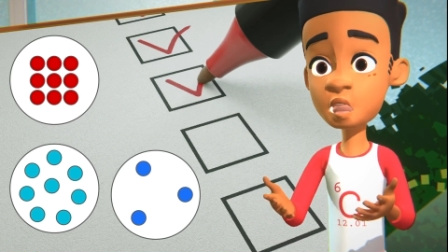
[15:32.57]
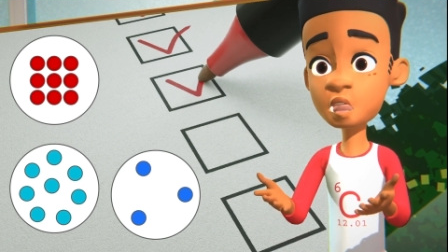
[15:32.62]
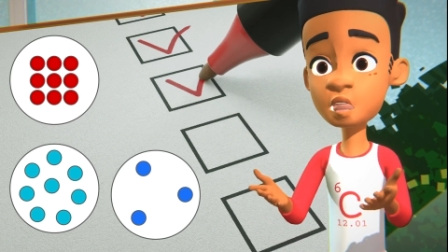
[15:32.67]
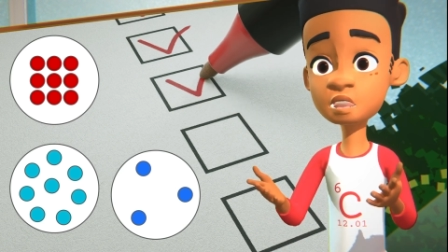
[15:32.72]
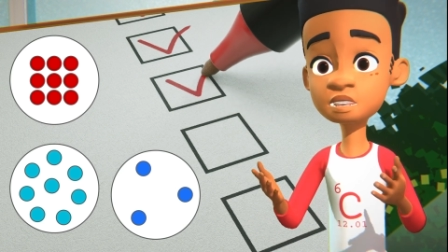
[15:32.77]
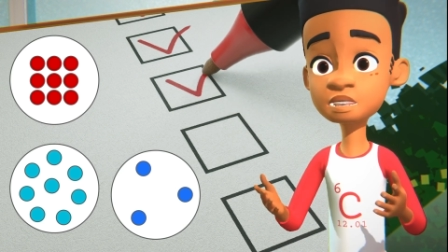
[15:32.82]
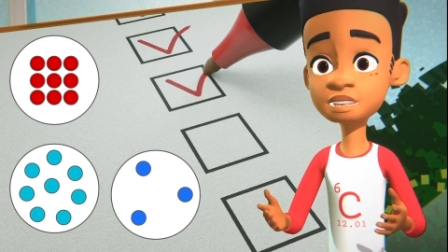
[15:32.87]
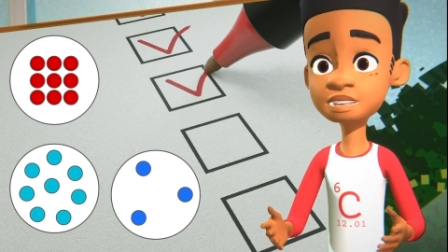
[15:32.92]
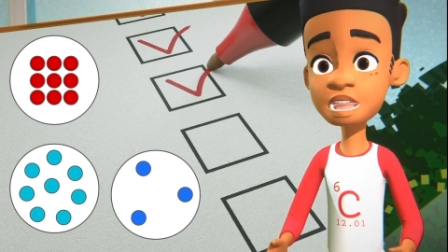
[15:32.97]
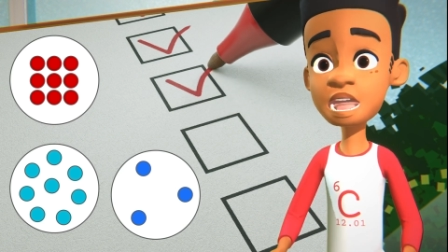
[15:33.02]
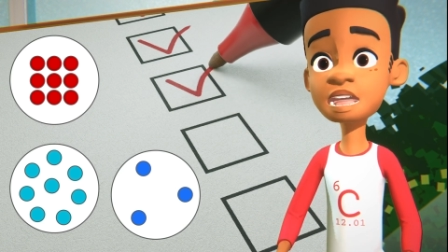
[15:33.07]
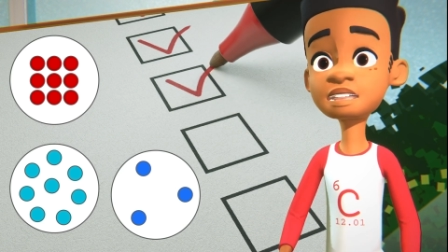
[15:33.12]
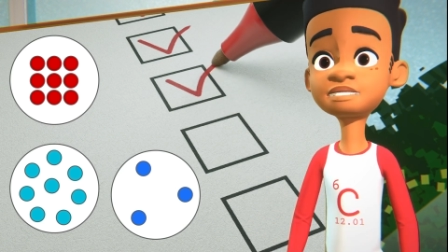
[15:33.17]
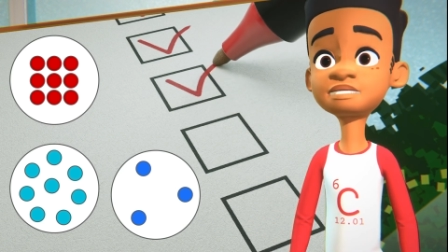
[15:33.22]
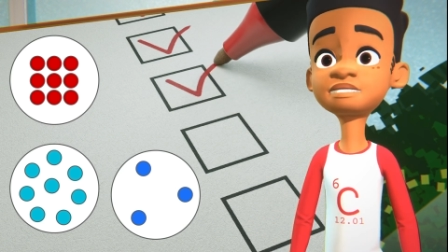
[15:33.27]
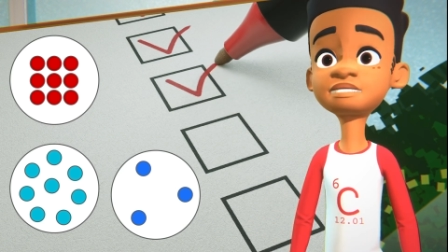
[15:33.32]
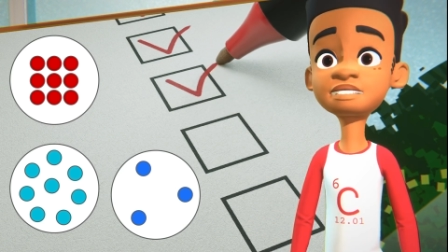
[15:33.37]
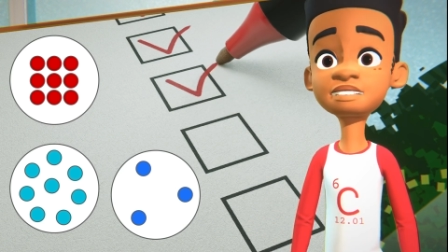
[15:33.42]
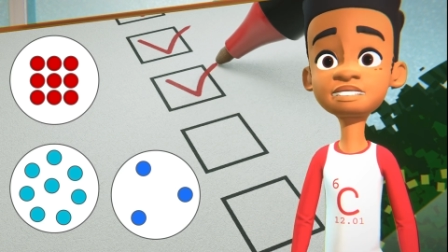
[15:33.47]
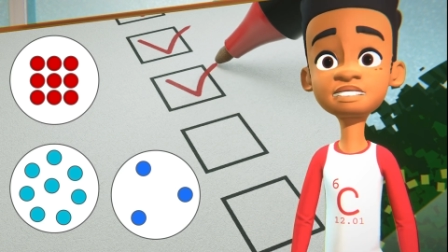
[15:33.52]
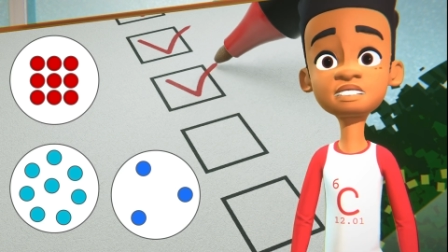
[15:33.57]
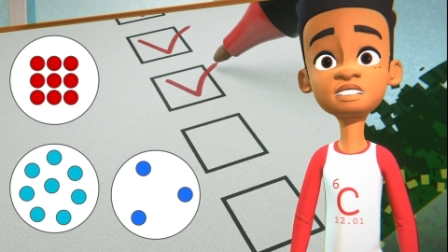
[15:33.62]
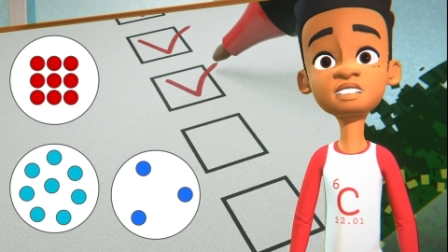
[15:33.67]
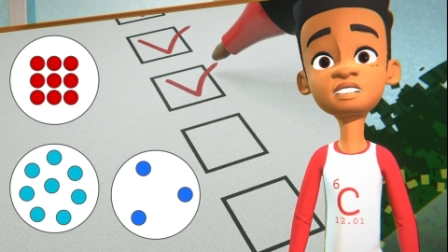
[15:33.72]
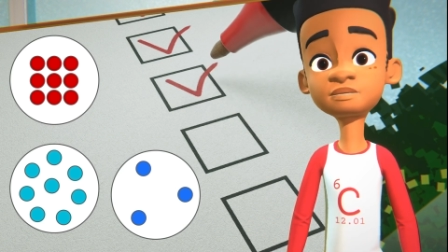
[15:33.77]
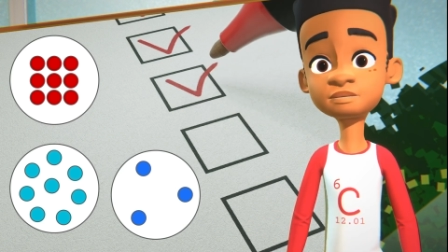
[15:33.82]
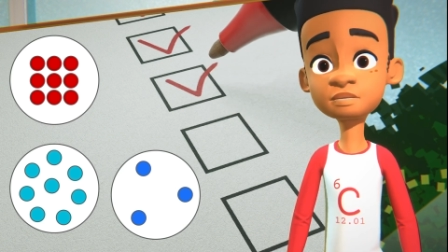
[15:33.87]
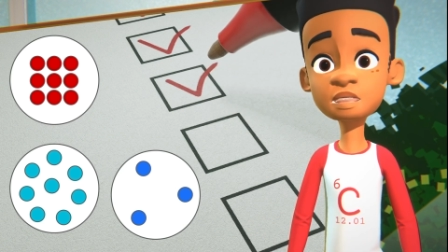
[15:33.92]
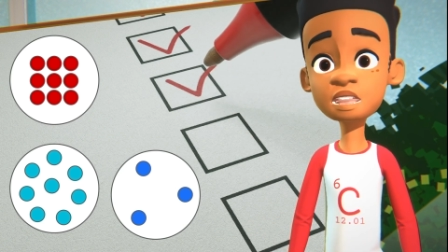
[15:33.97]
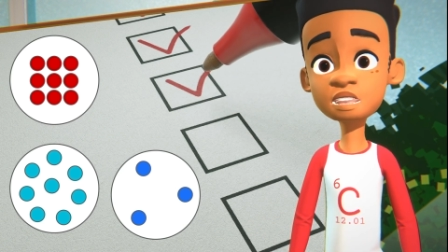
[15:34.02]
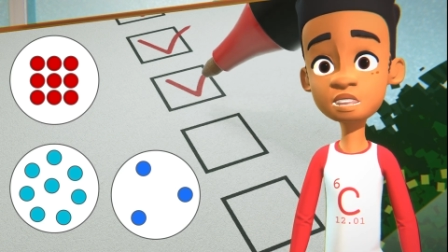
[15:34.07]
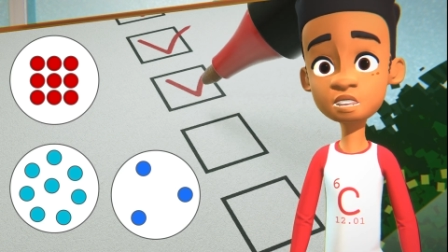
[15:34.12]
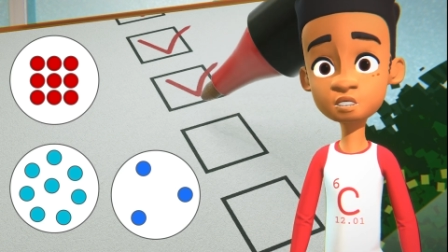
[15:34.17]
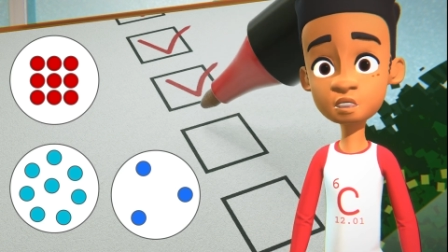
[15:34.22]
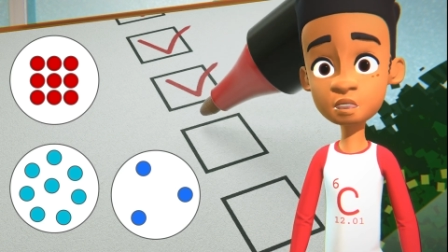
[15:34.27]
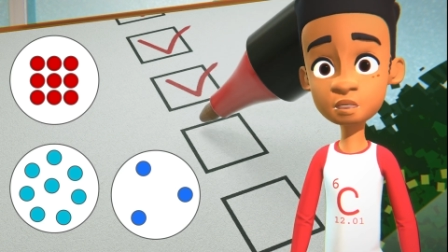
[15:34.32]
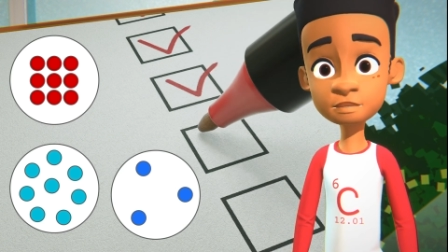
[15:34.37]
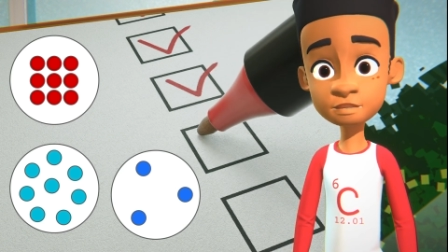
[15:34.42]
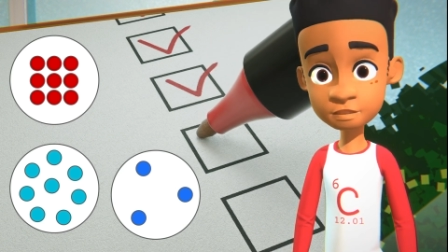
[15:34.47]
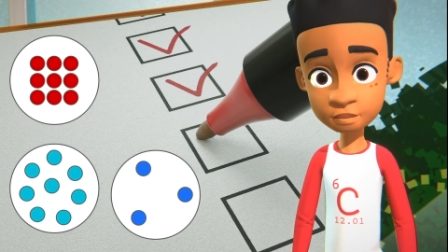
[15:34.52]
all the gases they
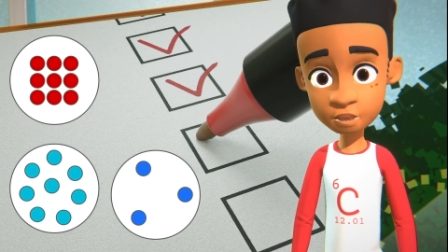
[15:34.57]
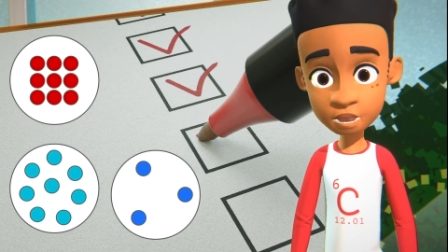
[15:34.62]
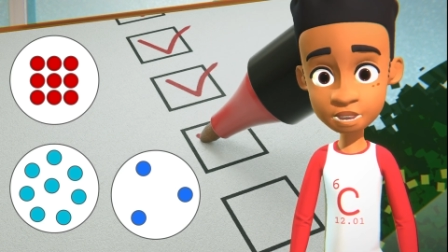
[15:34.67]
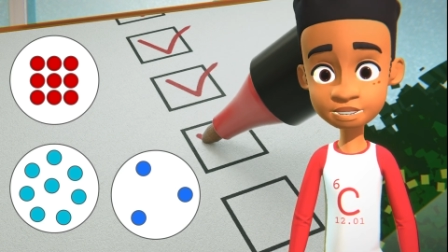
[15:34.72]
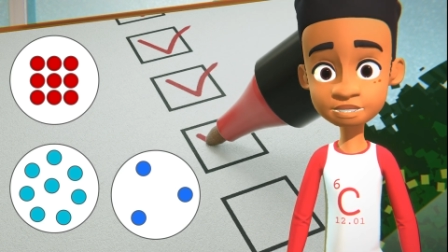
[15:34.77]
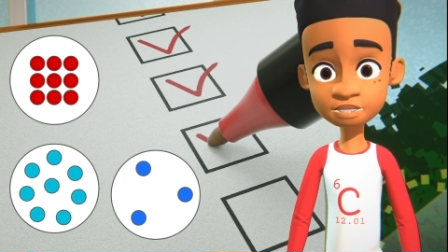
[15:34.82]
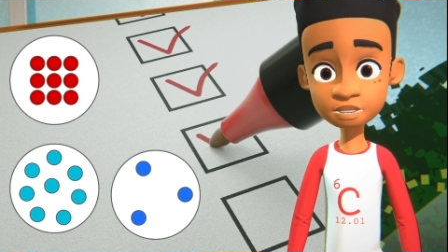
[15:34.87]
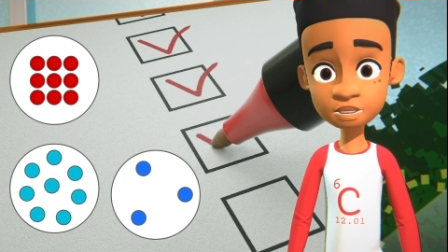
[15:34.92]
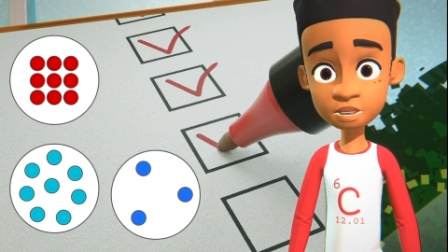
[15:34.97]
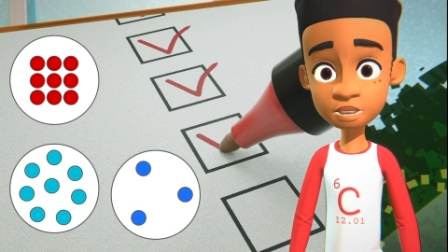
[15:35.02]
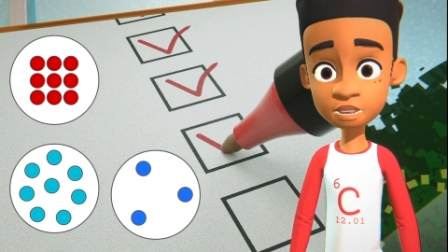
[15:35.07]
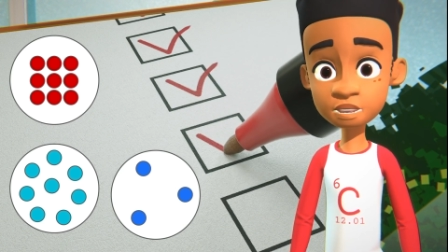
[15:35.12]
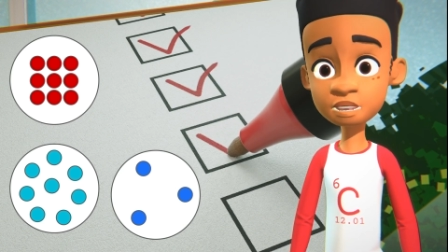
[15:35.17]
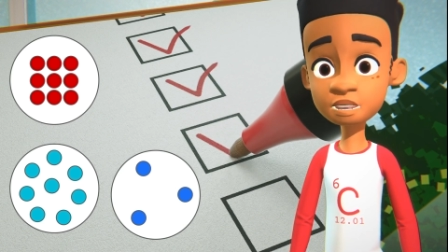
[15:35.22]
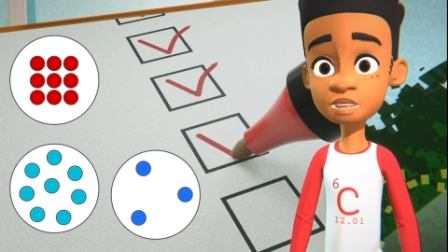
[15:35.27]
suspect are present.